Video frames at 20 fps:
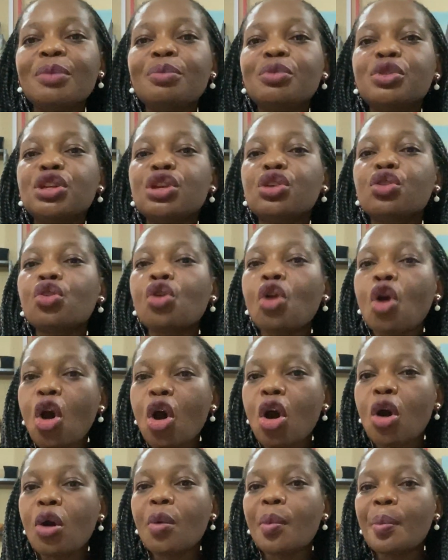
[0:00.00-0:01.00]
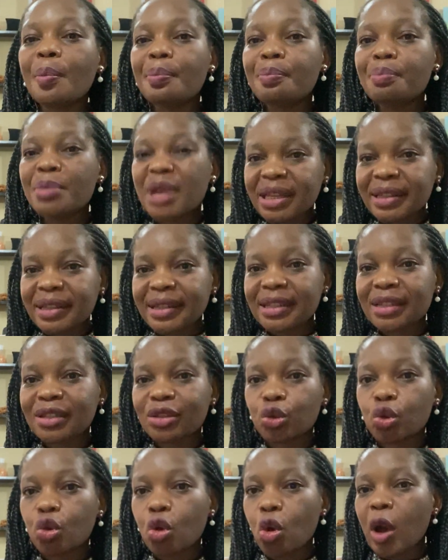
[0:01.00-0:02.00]
the raw meat
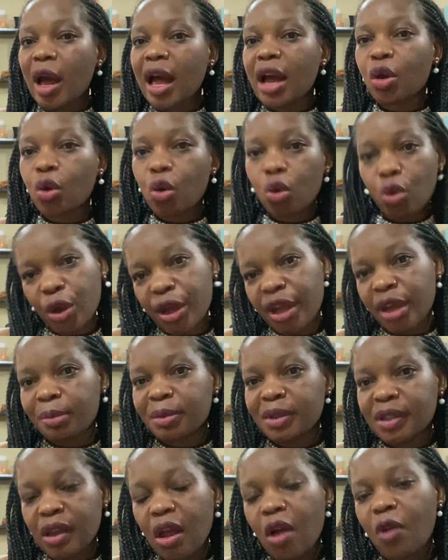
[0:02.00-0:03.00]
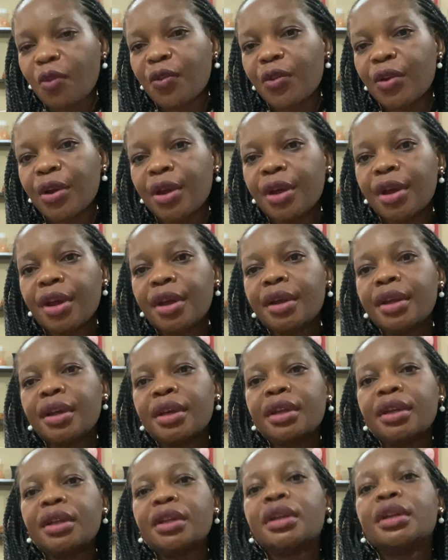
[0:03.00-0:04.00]
to go and cook himself.
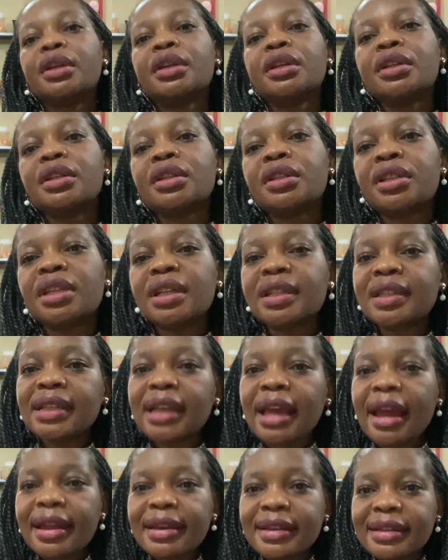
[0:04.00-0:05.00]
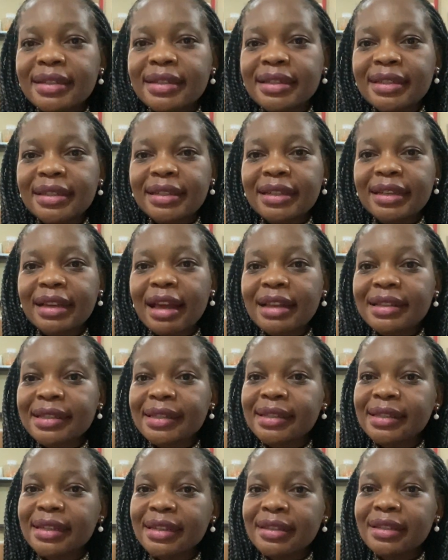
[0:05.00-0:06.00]
She said she has
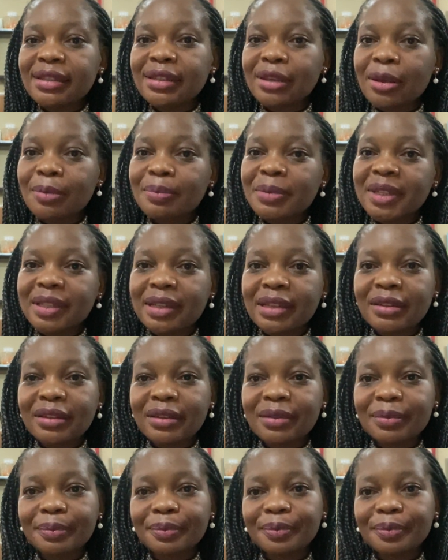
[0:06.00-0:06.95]
seen something,